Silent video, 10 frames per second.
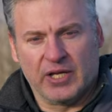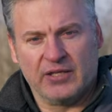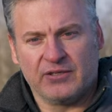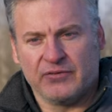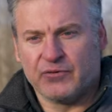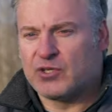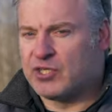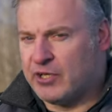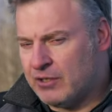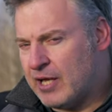lens for
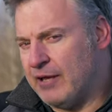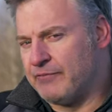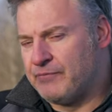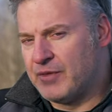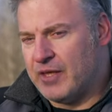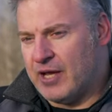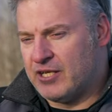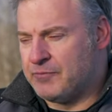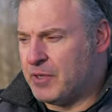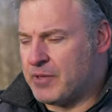still life, I
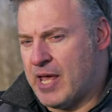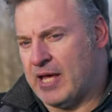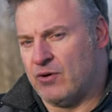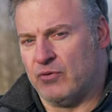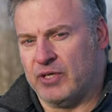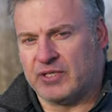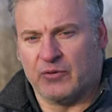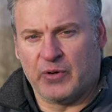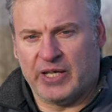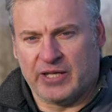should be able to hand hold this at
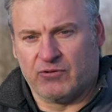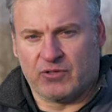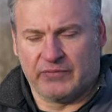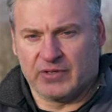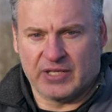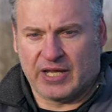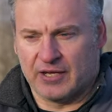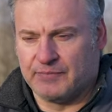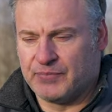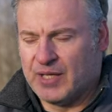1/800th of a
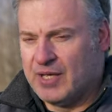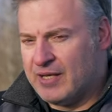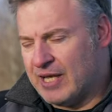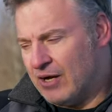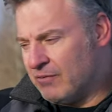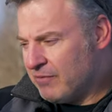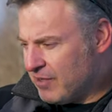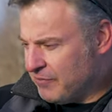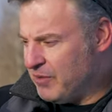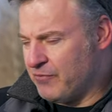second. Now
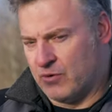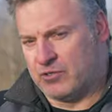give me 4